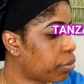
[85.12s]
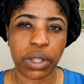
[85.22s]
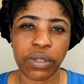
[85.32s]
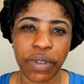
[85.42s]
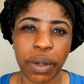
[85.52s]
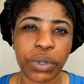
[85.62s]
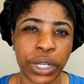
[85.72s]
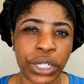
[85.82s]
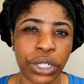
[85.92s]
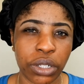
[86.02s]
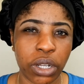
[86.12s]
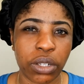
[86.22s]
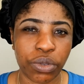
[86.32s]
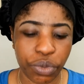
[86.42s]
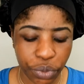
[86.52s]
This foundation
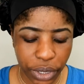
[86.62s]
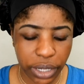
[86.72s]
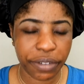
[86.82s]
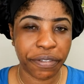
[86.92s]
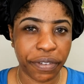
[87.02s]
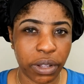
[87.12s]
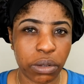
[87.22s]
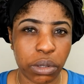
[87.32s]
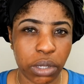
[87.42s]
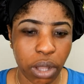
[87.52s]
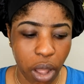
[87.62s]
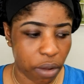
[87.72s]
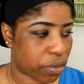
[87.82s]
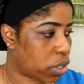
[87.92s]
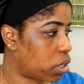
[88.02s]
does really feel
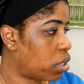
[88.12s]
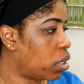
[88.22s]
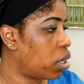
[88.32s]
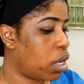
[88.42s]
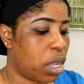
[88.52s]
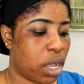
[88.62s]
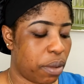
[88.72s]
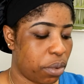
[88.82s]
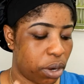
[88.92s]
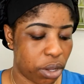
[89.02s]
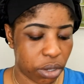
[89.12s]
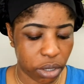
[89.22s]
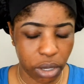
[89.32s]
soft. I'm going to use